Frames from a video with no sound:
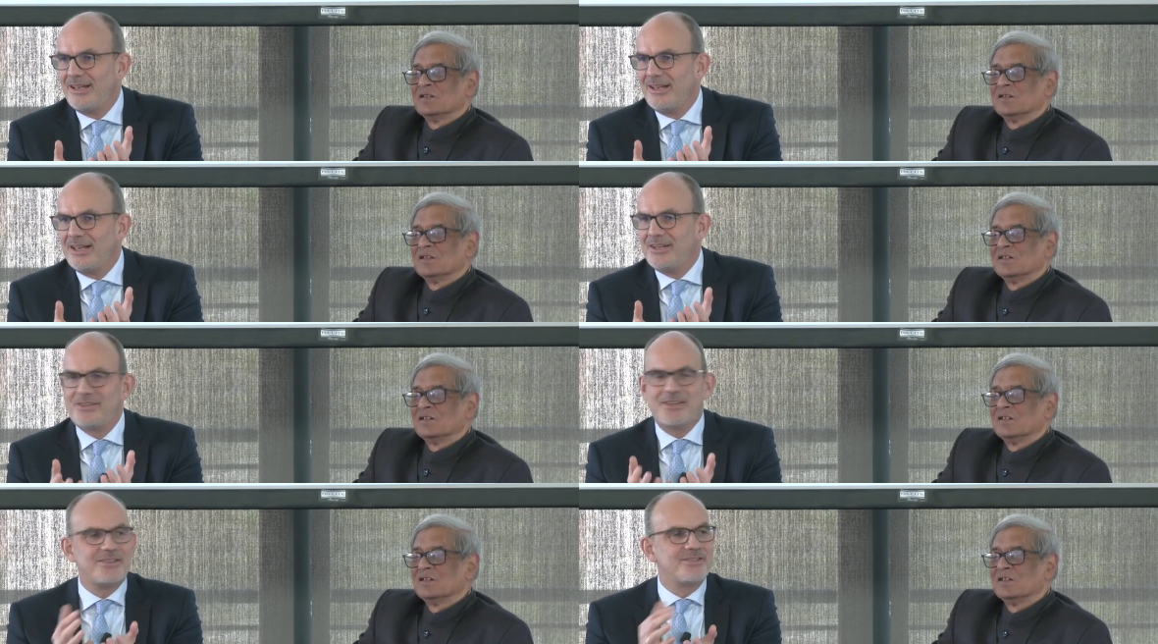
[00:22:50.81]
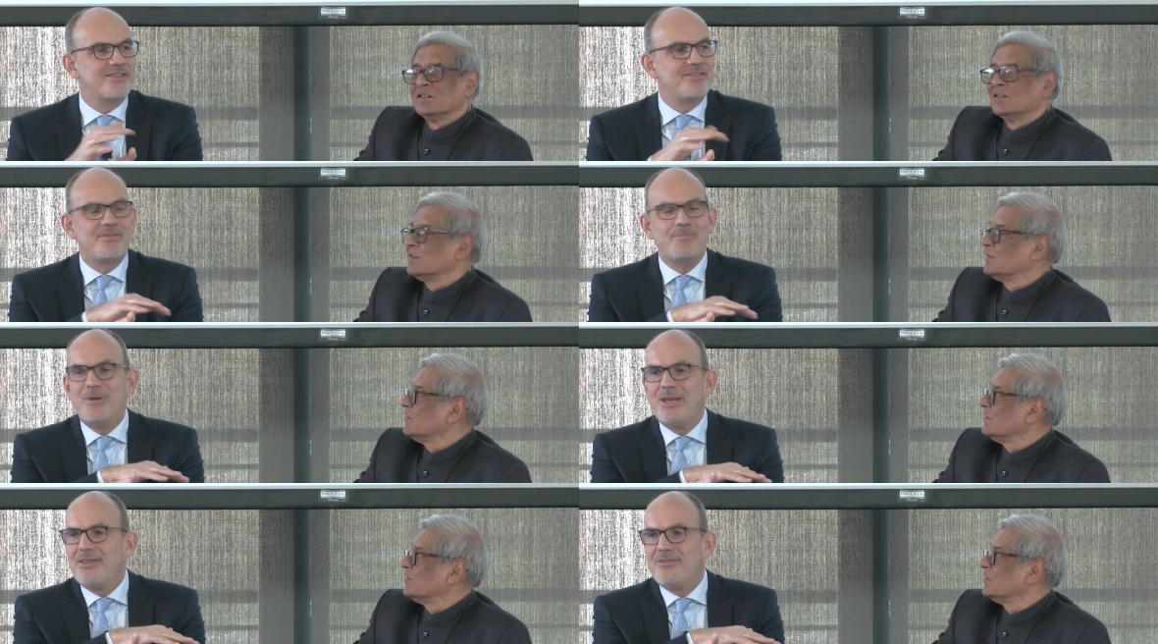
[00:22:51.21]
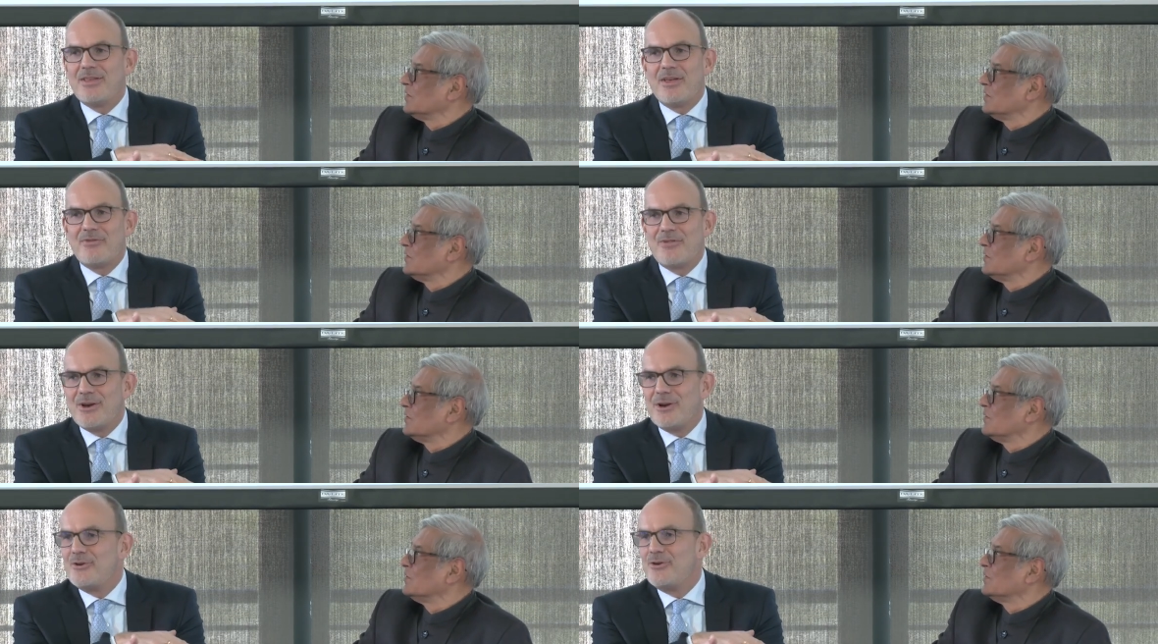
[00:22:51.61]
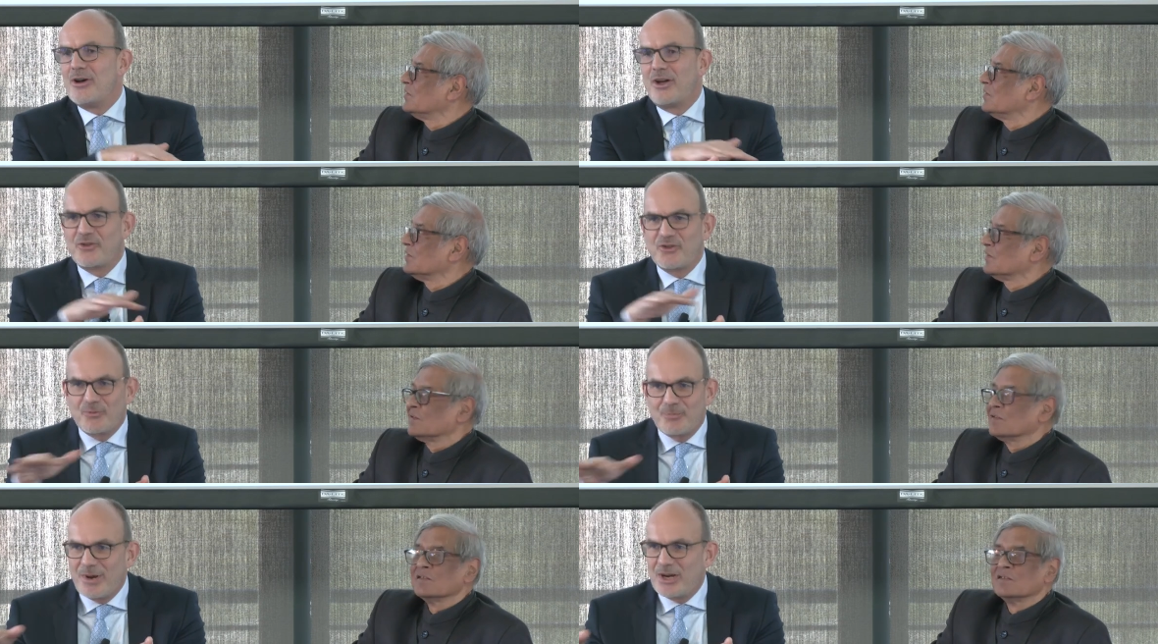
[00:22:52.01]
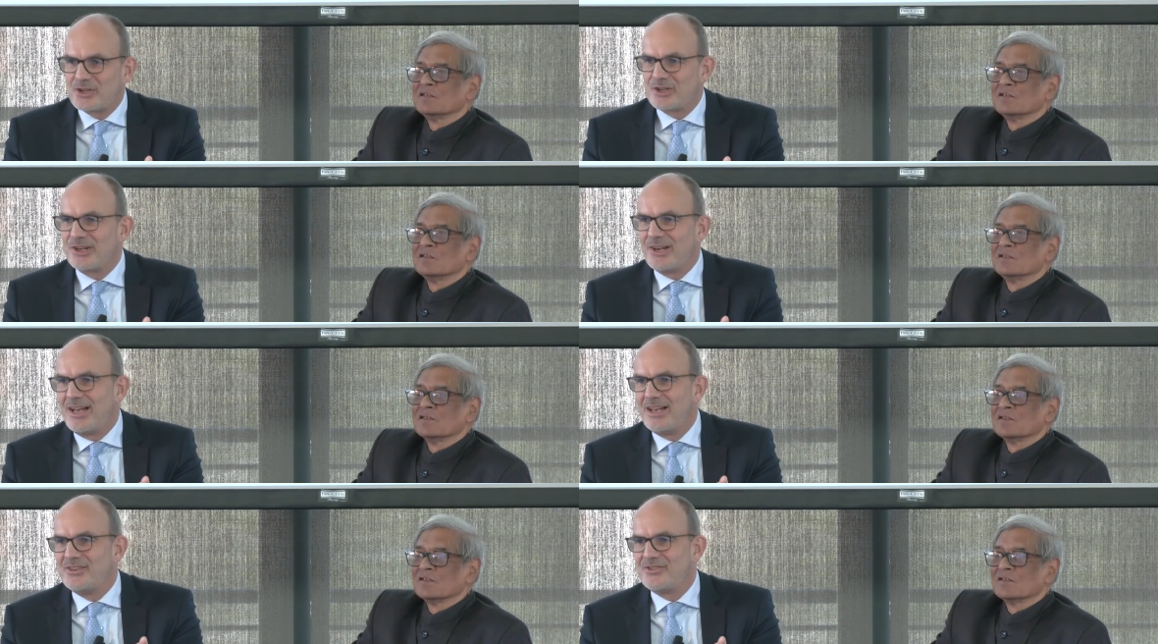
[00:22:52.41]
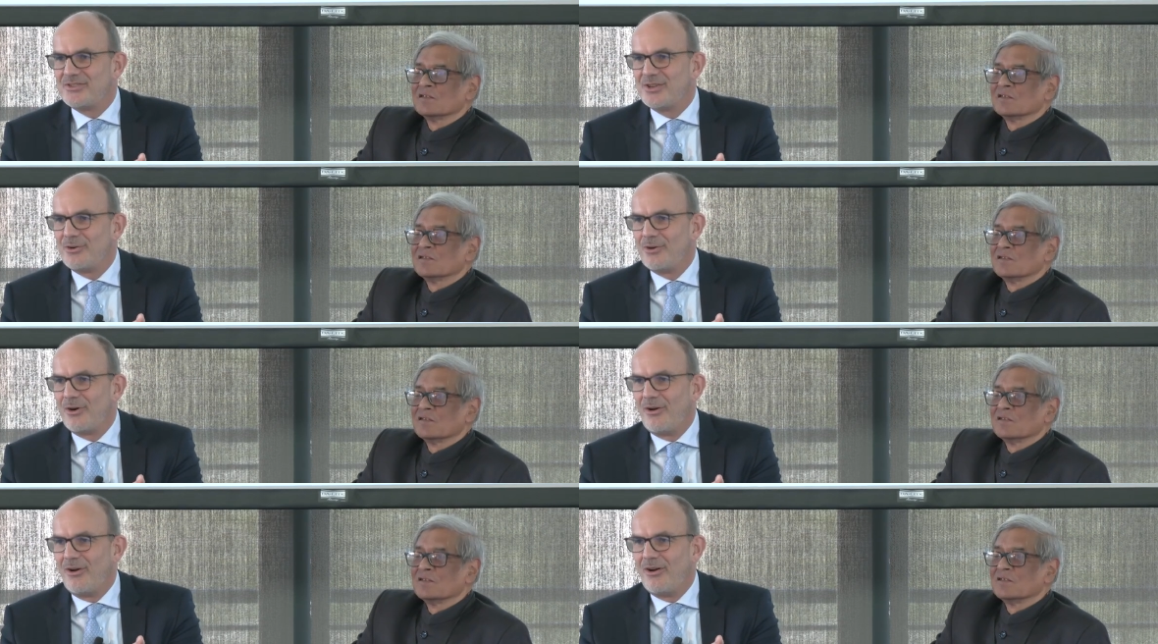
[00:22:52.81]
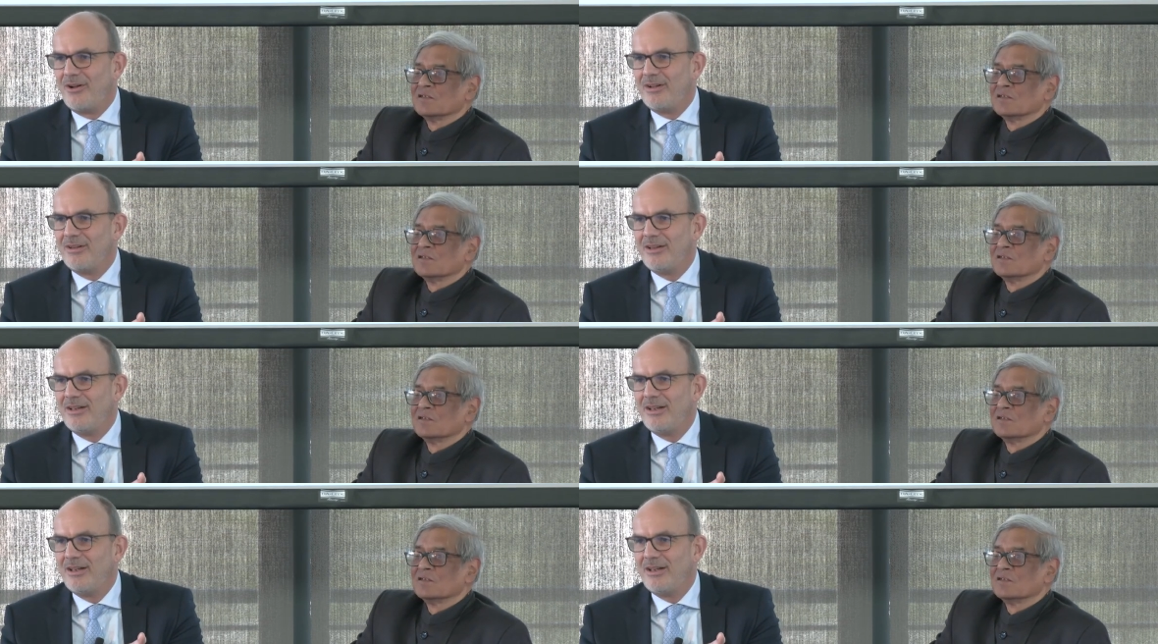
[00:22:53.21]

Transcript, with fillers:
Speaker 1: It doesn't mean that they're not specialized at all.